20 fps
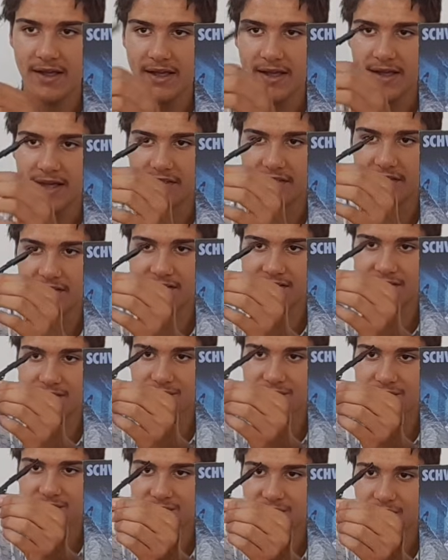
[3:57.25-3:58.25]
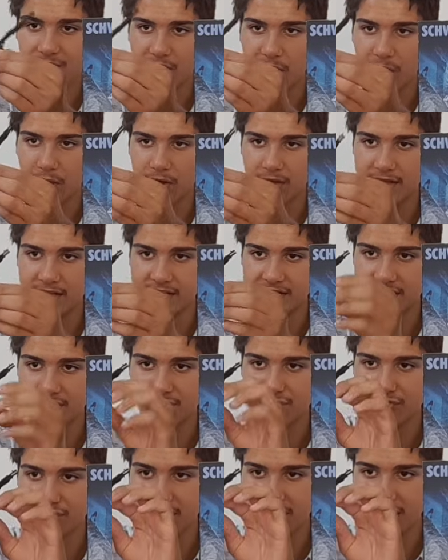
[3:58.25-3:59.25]
And then he's also got the
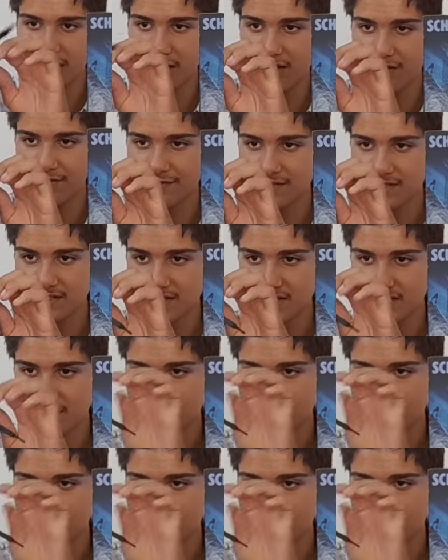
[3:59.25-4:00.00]
different gloves.